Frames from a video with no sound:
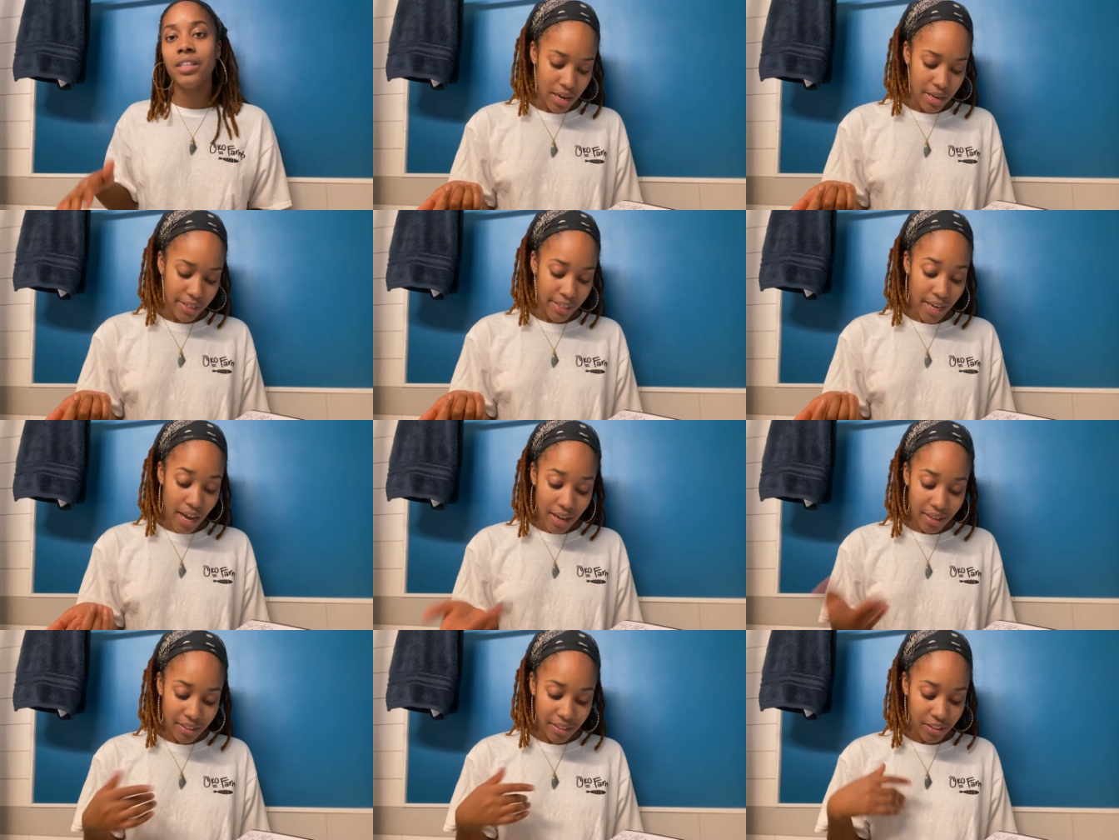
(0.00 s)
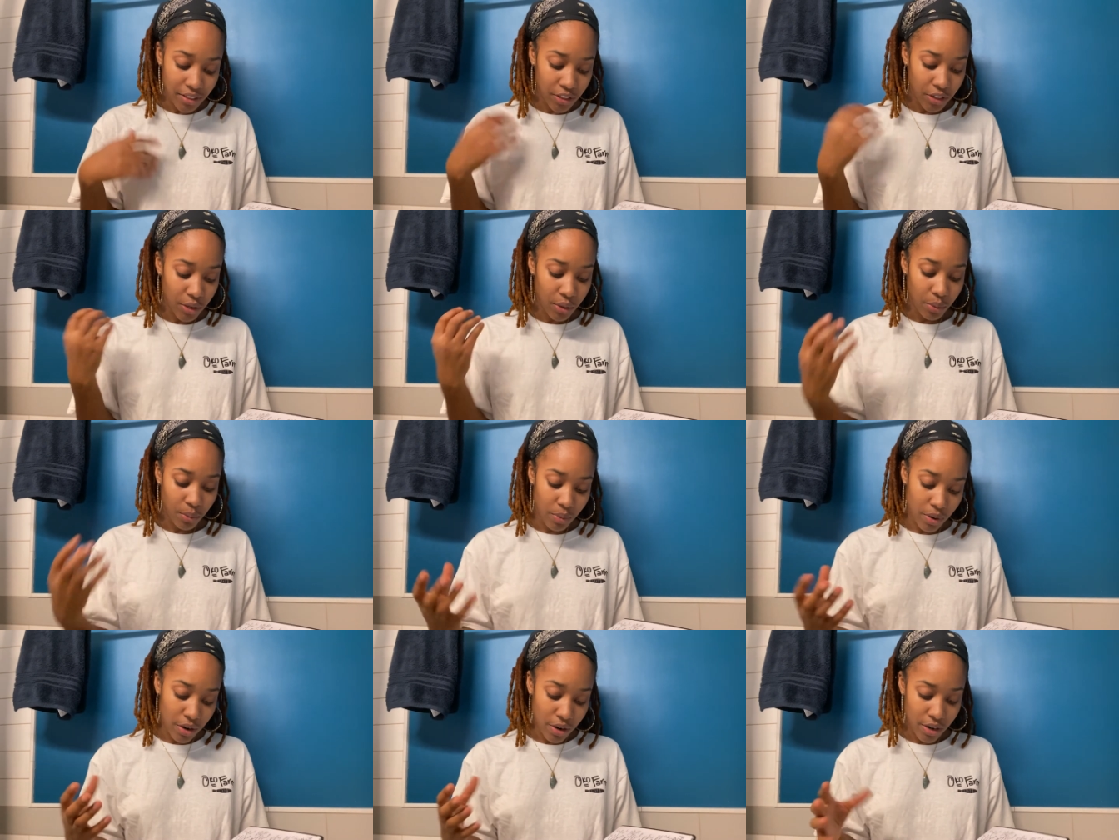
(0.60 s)
Yes, it's your
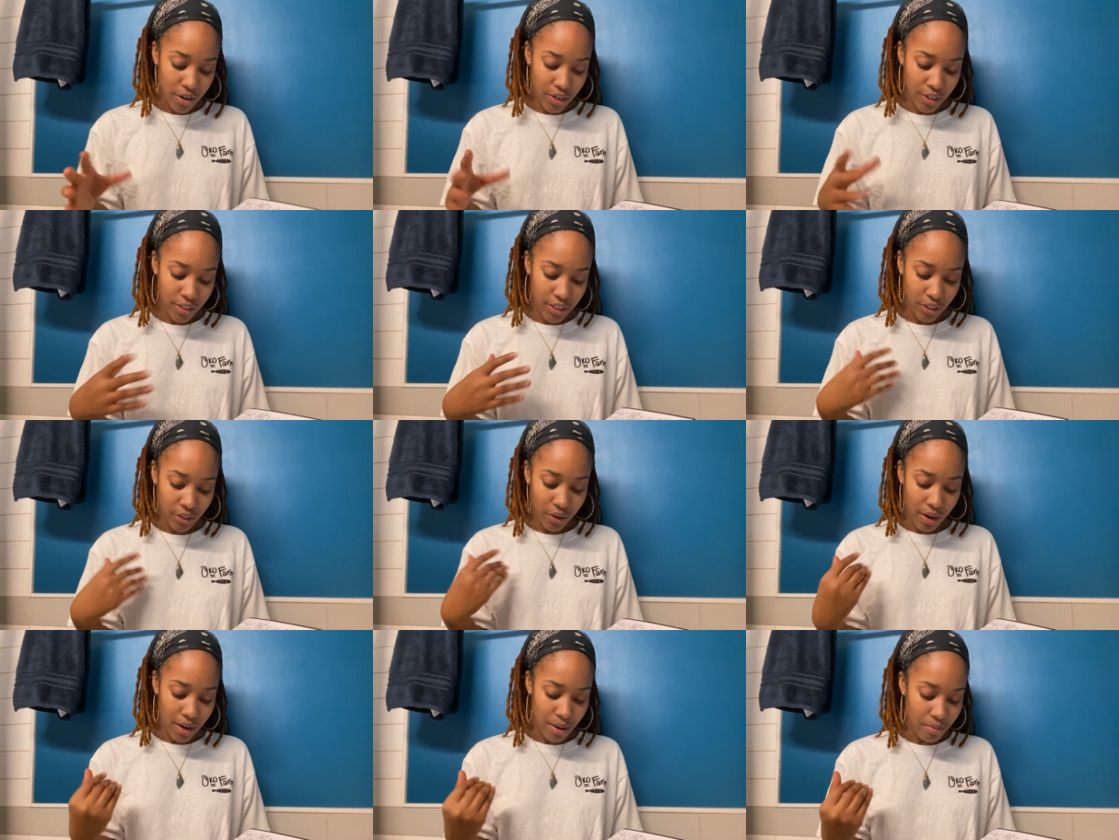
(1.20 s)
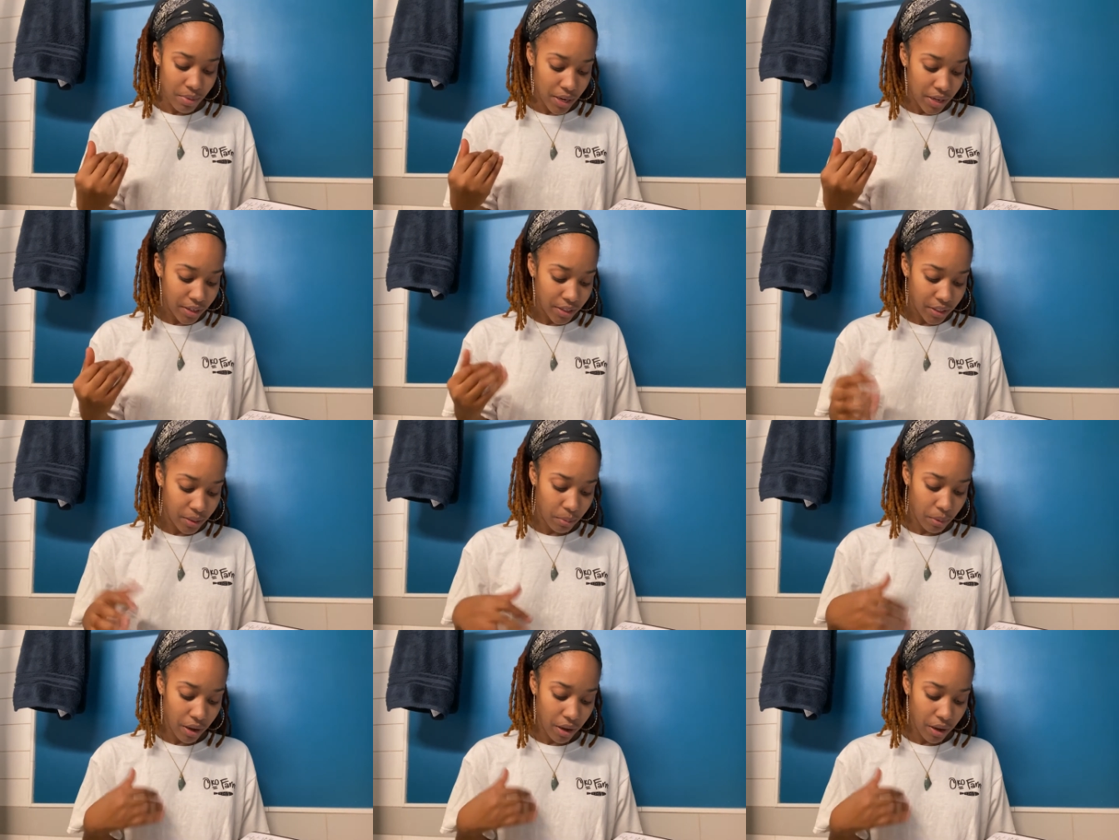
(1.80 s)
words and your image,